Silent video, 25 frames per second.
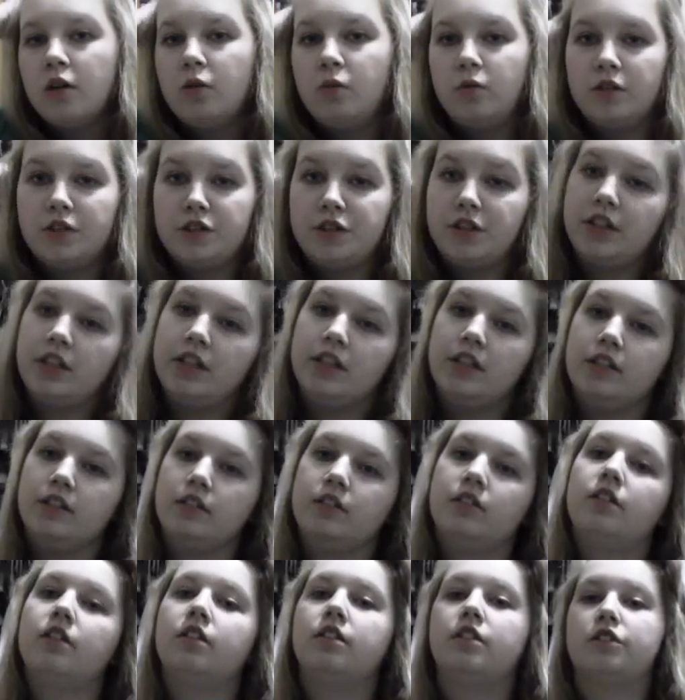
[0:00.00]
which
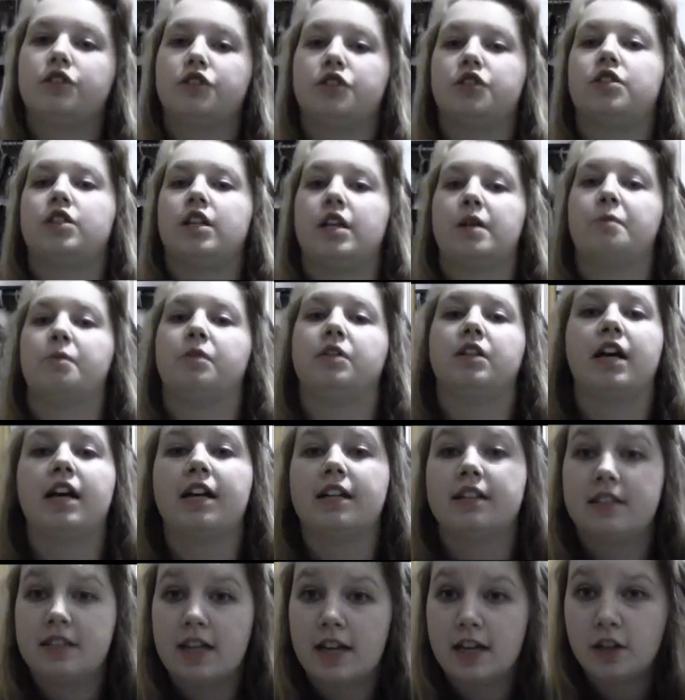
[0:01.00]
is just labeled
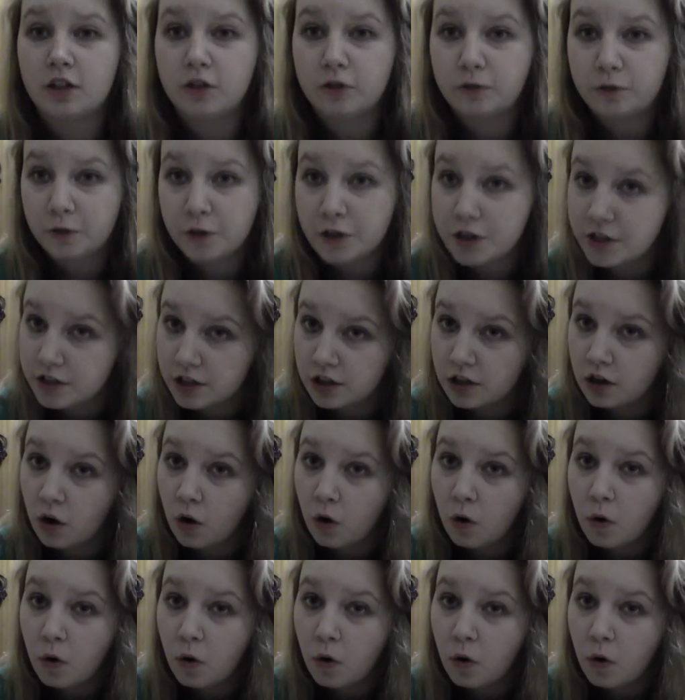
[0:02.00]
as Taylor Friesen,